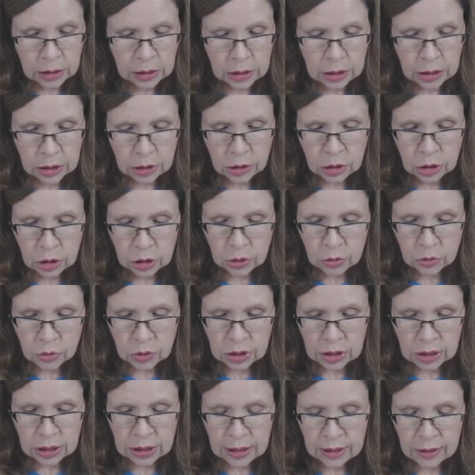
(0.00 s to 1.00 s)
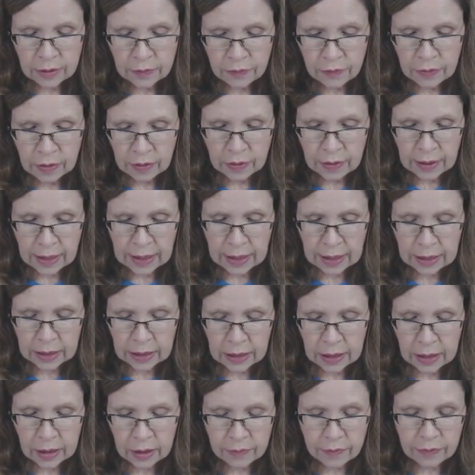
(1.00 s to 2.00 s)
Did you sniff
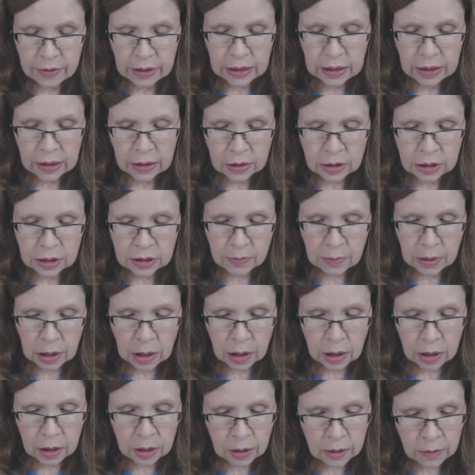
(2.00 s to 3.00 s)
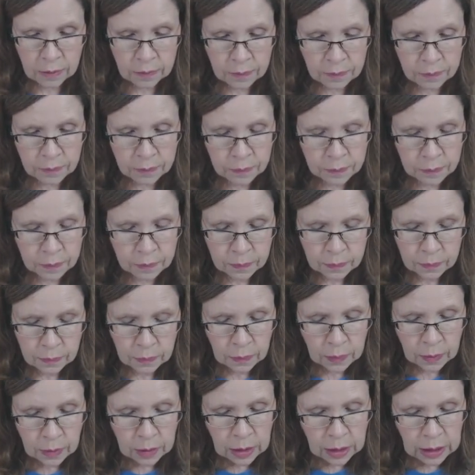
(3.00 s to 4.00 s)
that heavy smog?
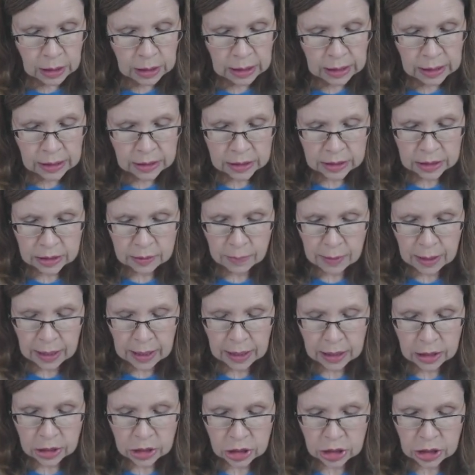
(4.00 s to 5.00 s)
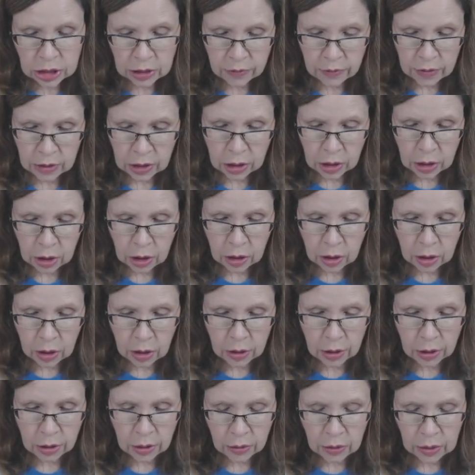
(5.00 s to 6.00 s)
He smashed the
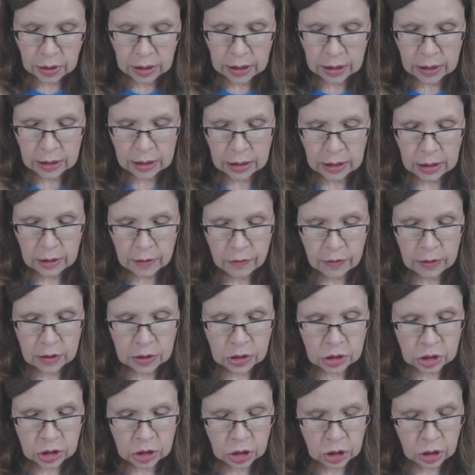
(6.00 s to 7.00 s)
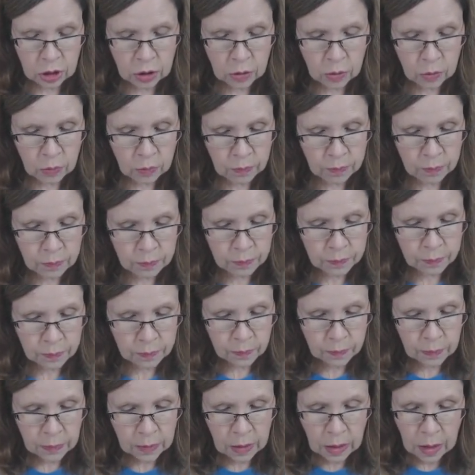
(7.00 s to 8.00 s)
car in the snow.
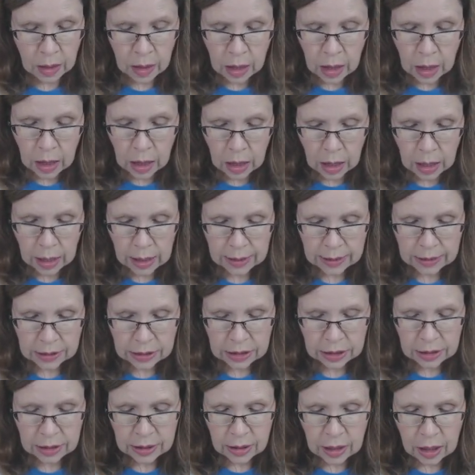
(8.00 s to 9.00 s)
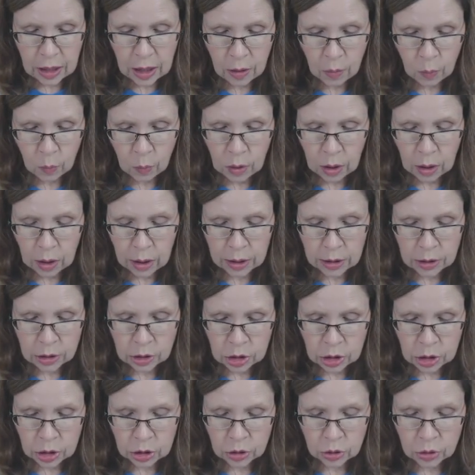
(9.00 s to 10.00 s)
I did not
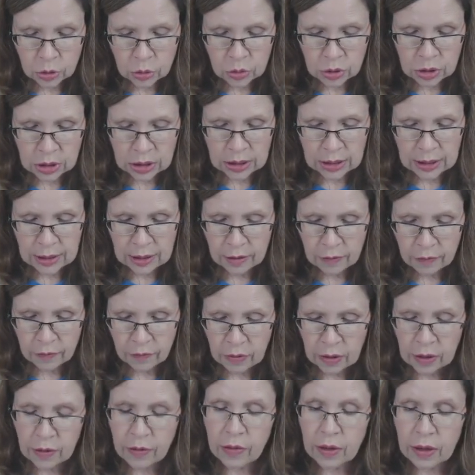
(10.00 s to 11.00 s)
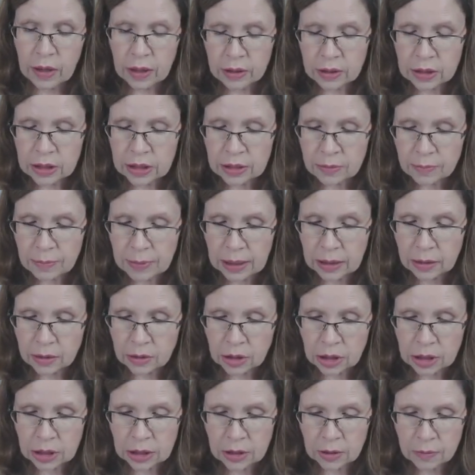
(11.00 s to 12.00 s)
want to sniff the
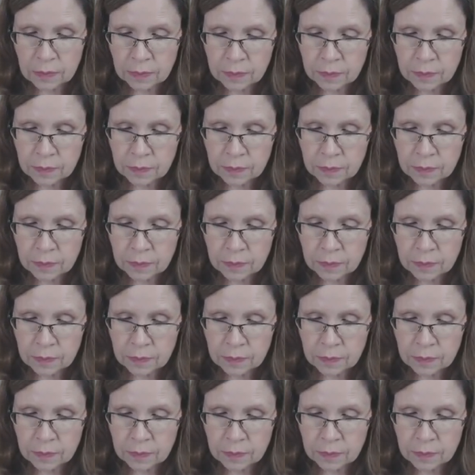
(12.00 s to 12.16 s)
smelt.